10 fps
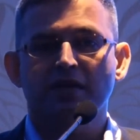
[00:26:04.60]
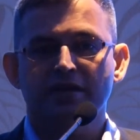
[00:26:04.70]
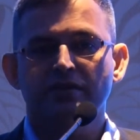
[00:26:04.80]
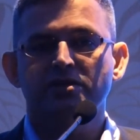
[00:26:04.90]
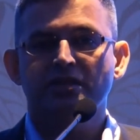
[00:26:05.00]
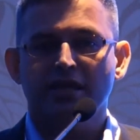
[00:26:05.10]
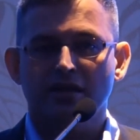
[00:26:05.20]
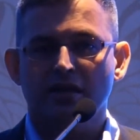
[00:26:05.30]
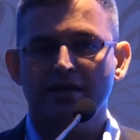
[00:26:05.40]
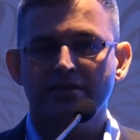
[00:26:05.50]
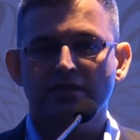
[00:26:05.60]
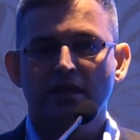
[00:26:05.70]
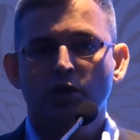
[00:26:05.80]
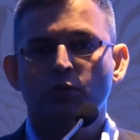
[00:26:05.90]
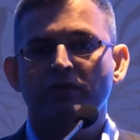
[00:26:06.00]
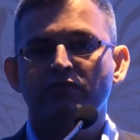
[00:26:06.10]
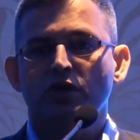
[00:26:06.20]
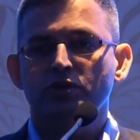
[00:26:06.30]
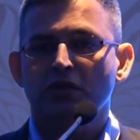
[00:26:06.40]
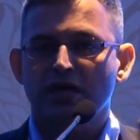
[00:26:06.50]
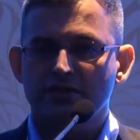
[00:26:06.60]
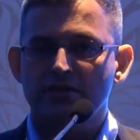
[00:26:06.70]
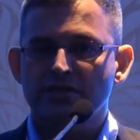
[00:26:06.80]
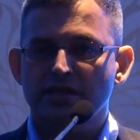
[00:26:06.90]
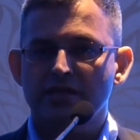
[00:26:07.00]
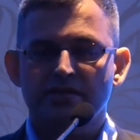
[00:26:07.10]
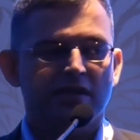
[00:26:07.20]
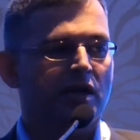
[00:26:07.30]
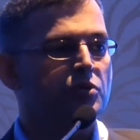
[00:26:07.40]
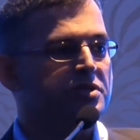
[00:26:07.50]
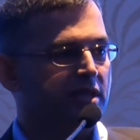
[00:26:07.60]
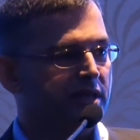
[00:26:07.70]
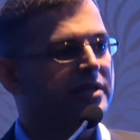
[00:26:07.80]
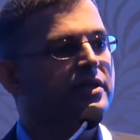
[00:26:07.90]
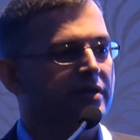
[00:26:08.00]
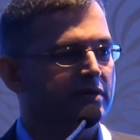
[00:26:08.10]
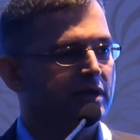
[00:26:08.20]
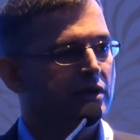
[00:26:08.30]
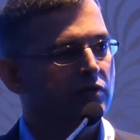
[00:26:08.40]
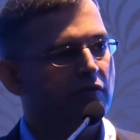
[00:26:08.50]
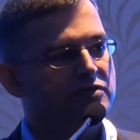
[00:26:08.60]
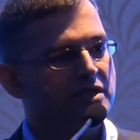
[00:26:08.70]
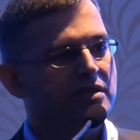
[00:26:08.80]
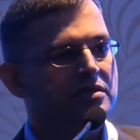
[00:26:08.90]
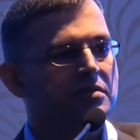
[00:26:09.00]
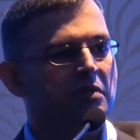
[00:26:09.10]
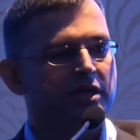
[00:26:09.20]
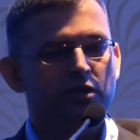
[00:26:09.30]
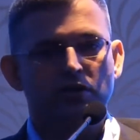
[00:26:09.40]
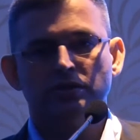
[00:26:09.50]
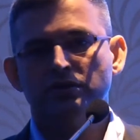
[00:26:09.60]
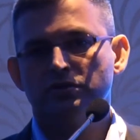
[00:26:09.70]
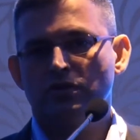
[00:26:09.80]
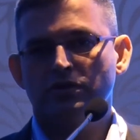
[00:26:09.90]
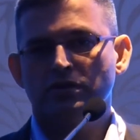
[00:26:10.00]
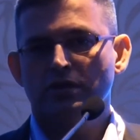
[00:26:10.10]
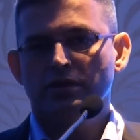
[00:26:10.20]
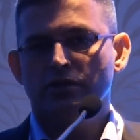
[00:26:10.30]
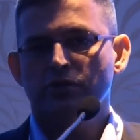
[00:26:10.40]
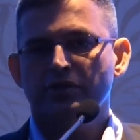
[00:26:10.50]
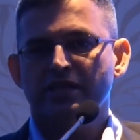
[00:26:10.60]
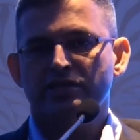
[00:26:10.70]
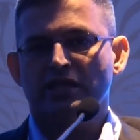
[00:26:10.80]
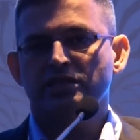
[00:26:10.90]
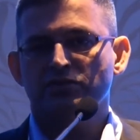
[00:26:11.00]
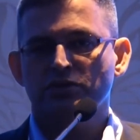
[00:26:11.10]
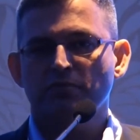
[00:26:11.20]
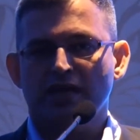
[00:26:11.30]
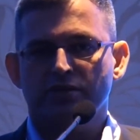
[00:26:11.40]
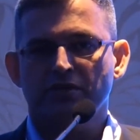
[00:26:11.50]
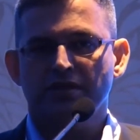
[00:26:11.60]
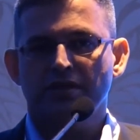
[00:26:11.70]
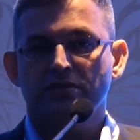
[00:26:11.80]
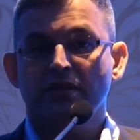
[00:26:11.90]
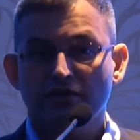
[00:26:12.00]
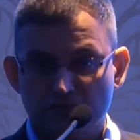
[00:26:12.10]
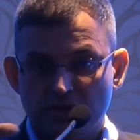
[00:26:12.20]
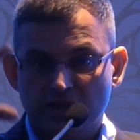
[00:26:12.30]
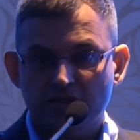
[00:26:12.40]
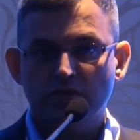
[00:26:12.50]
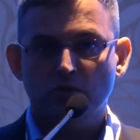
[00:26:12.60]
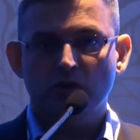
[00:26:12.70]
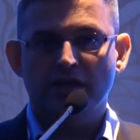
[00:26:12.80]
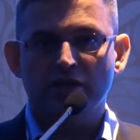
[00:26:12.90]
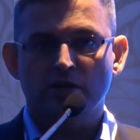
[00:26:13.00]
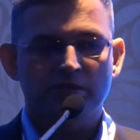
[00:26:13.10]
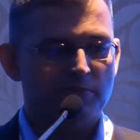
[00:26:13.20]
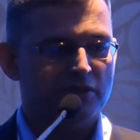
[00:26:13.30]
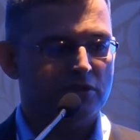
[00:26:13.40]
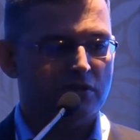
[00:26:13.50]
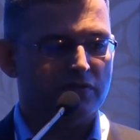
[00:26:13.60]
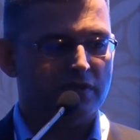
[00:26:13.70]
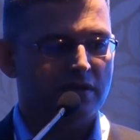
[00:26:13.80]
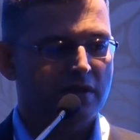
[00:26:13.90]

migrants, Keralites who have gone to other states and outside India, who have sent the money orders or net transfers back to India. That is the whole economic picture of it.